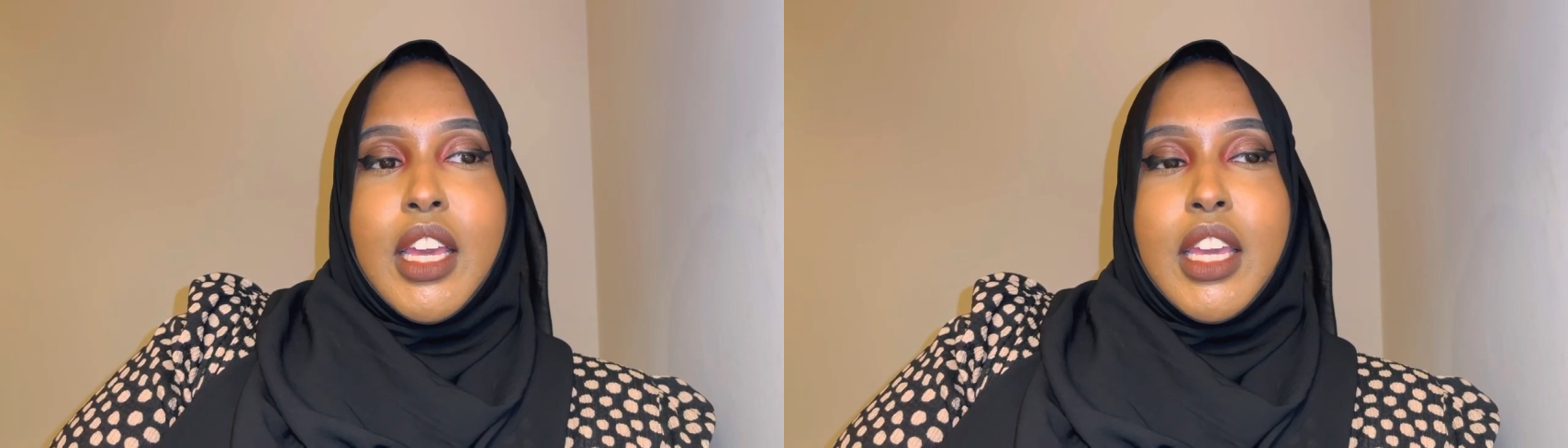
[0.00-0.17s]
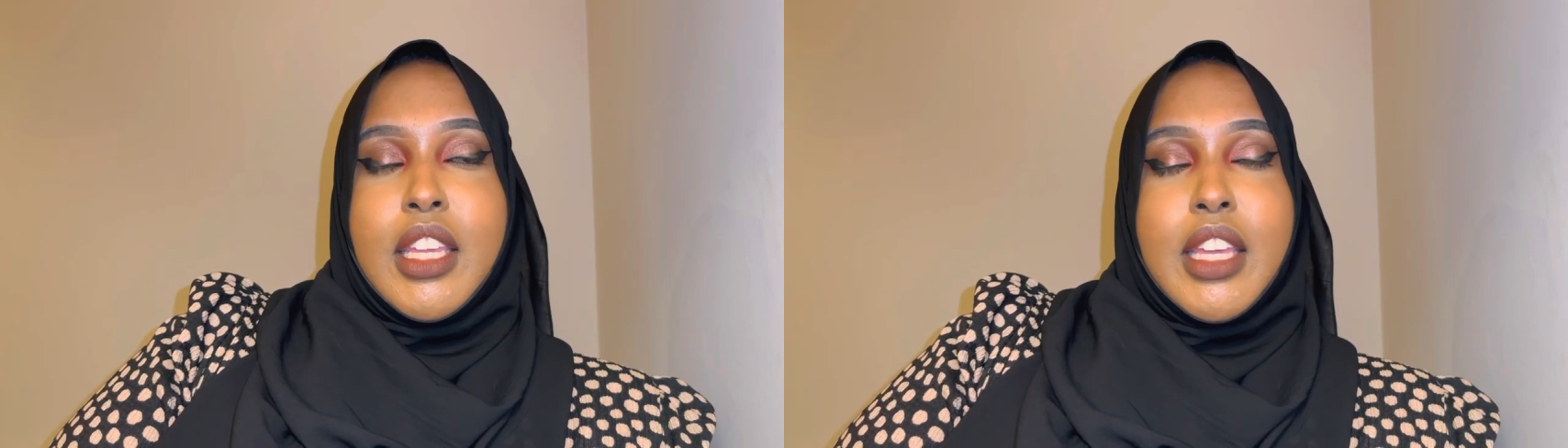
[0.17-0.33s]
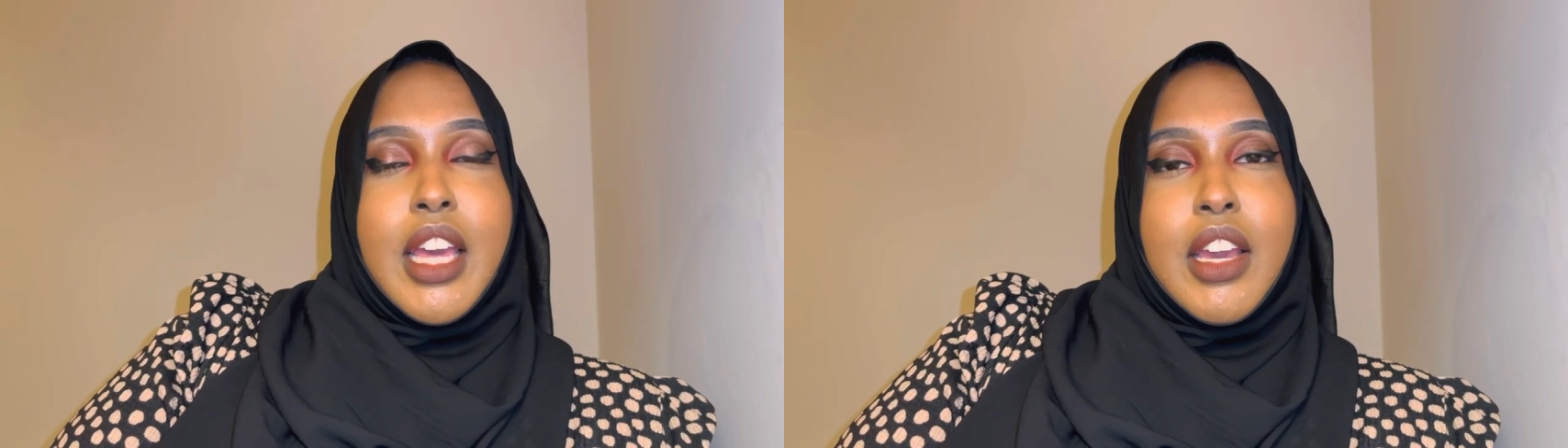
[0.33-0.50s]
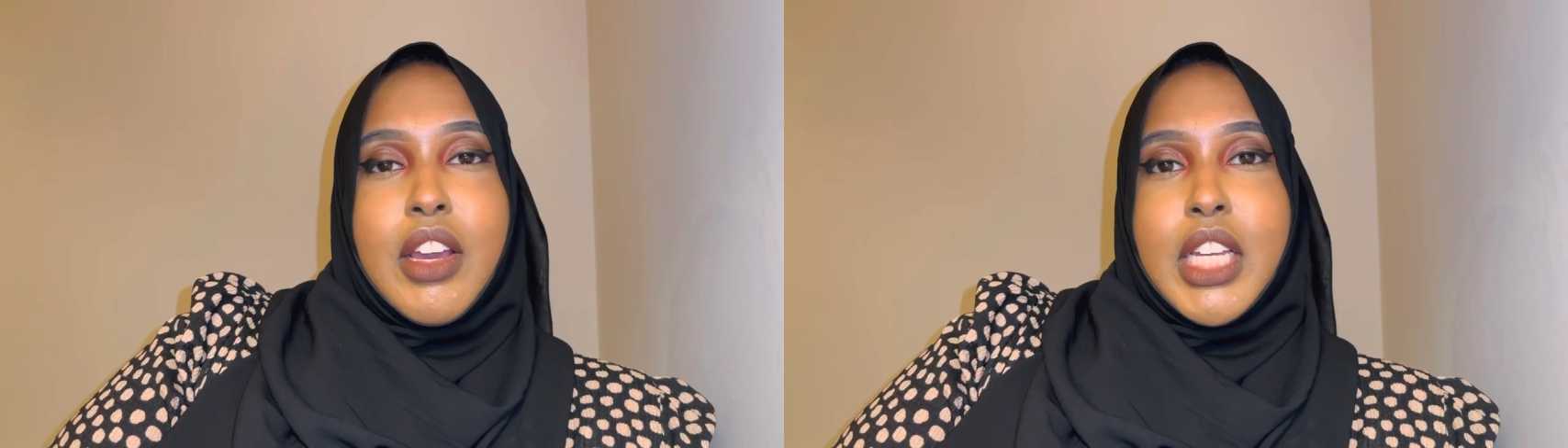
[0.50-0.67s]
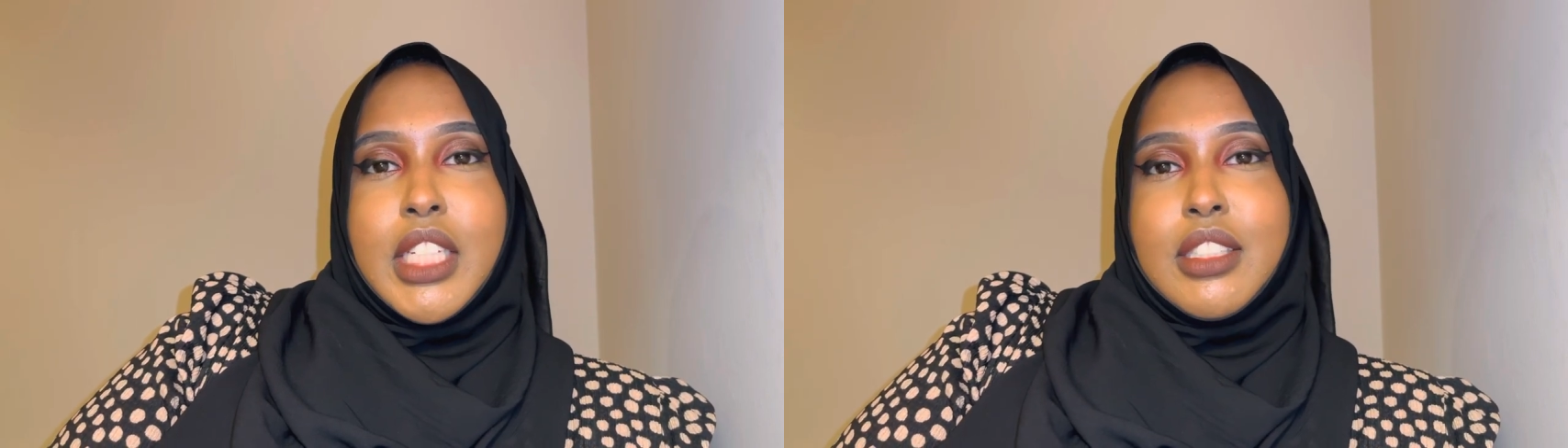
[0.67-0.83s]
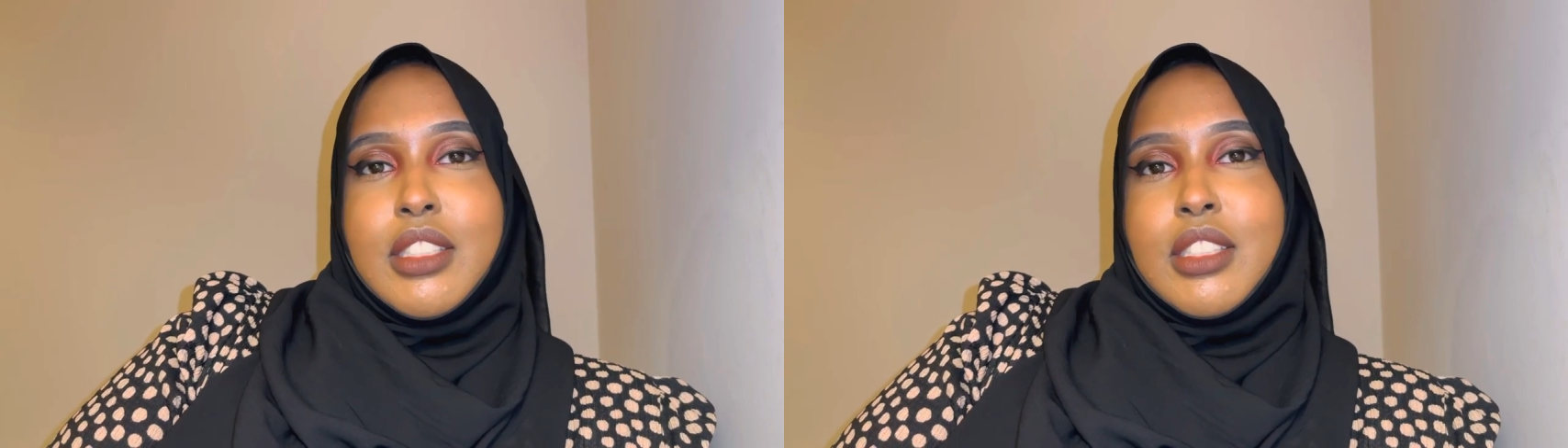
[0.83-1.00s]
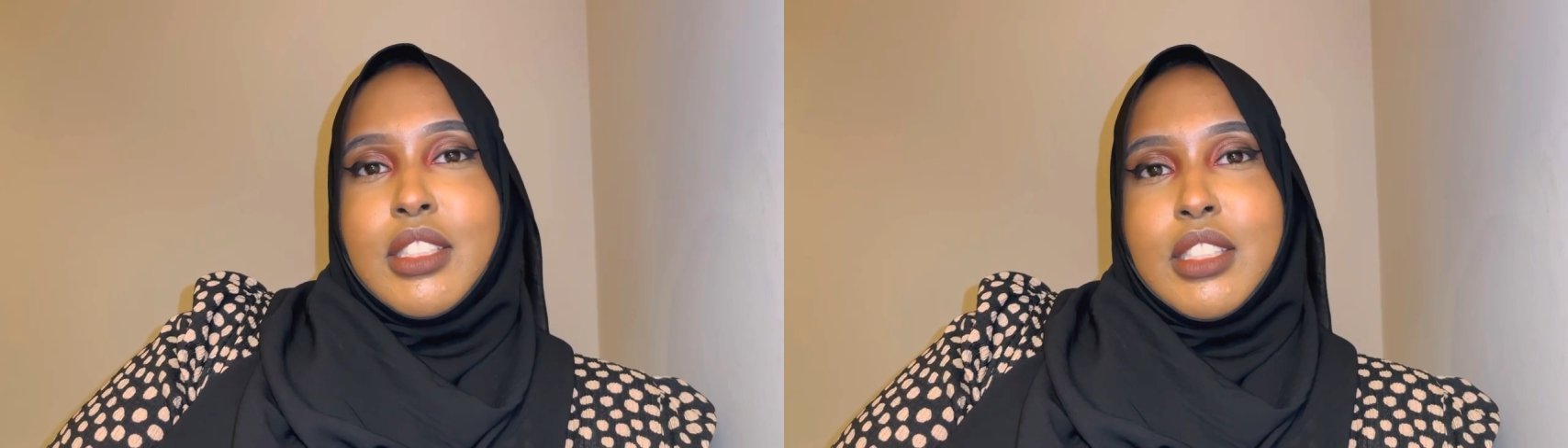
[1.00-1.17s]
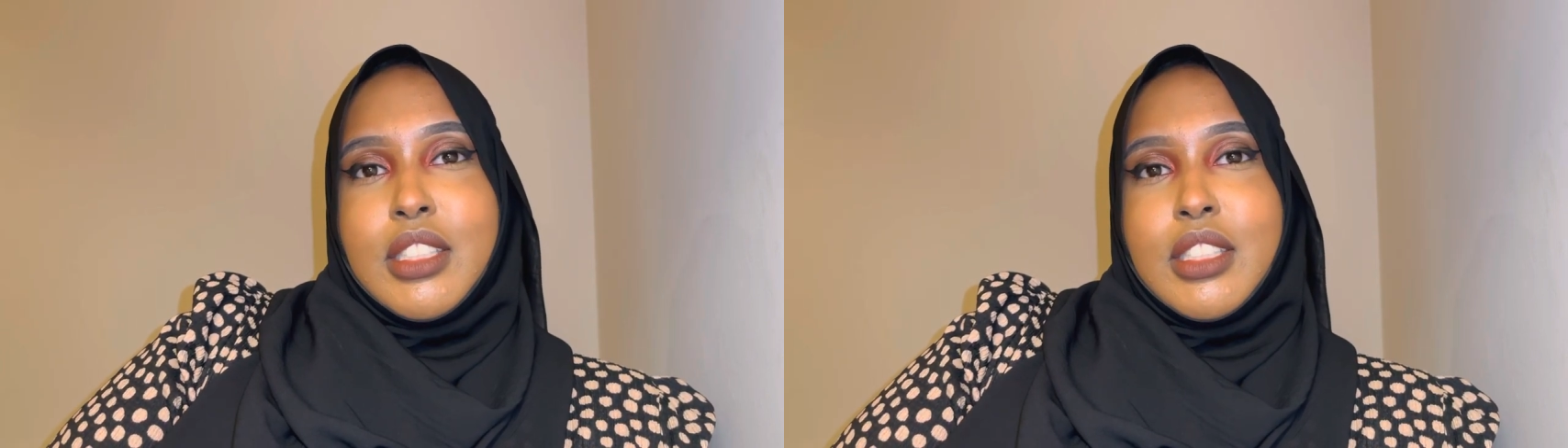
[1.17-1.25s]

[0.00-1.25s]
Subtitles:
yeah, guys,